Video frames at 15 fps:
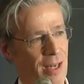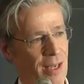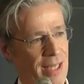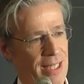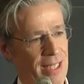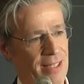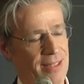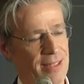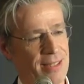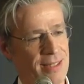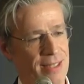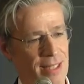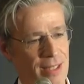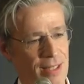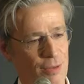
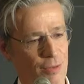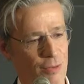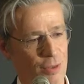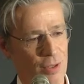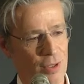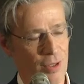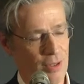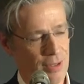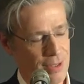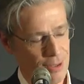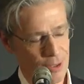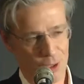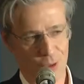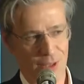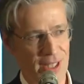Alliance and for
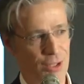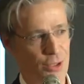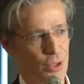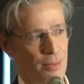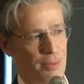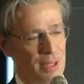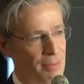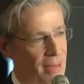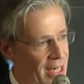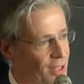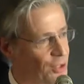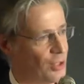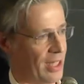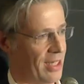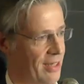your great job in
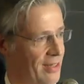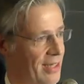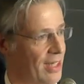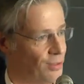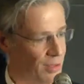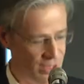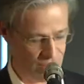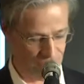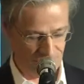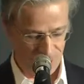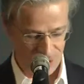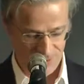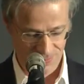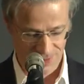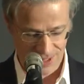managing that
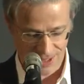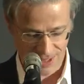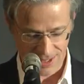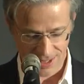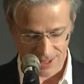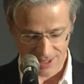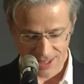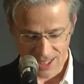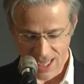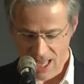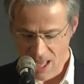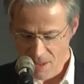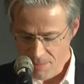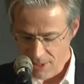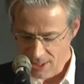research alliance.
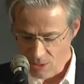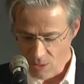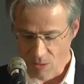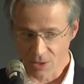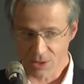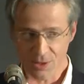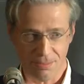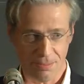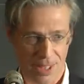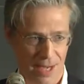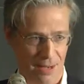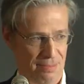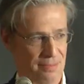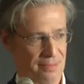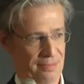But I also,
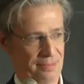yeah.